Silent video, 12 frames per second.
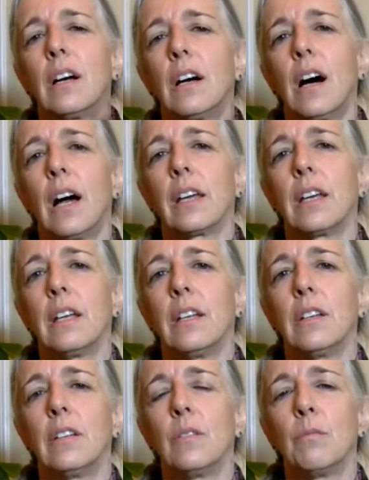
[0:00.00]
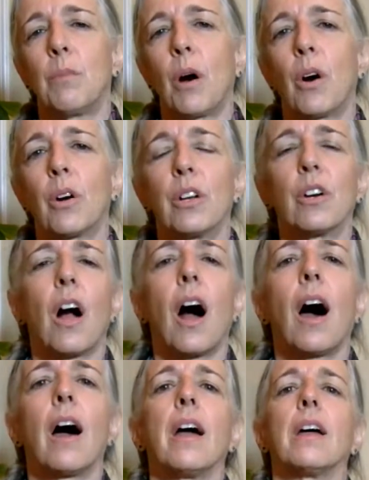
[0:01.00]
I can borrow your
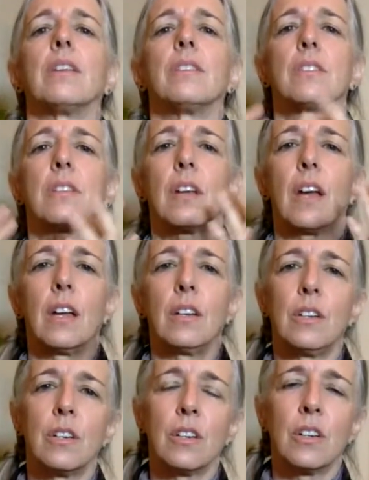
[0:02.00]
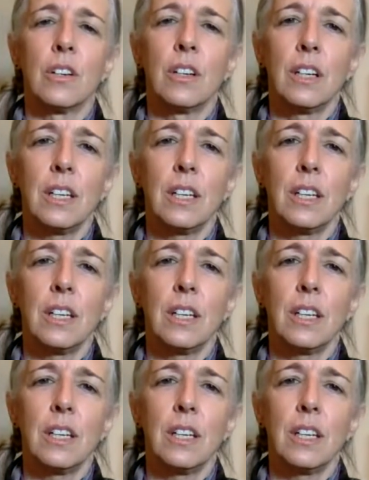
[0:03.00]
eyes and your